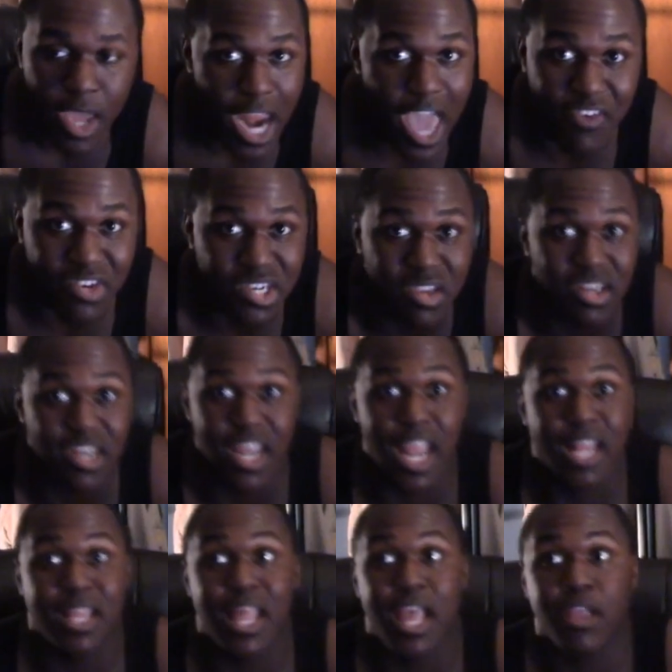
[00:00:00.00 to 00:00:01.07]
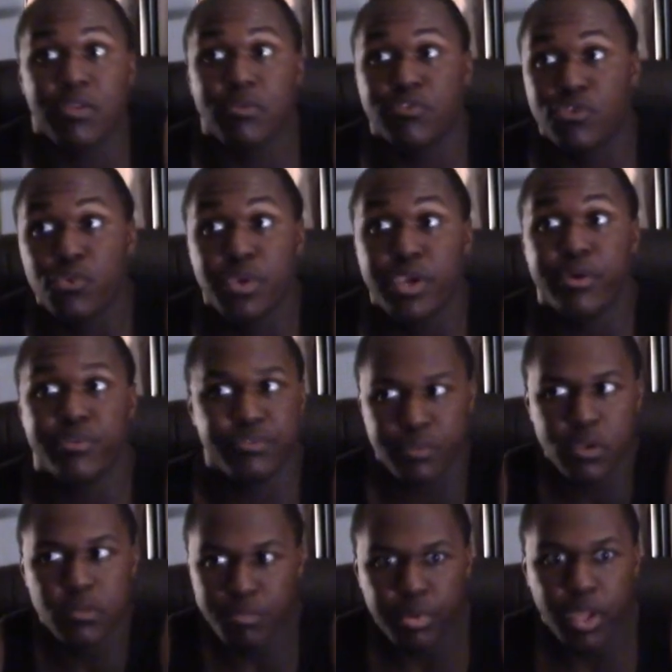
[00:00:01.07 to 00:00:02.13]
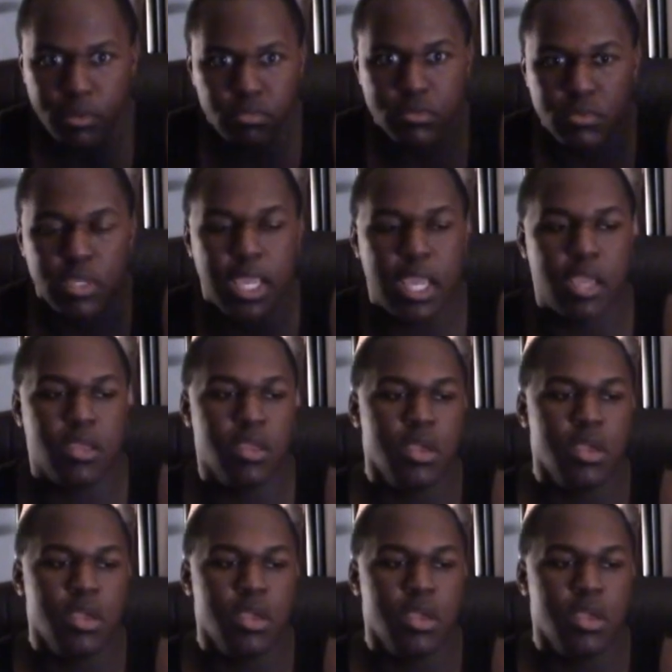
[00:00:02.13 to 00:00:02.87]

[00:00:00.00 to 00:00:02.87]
I haven't done it in like 2 years, but yeah.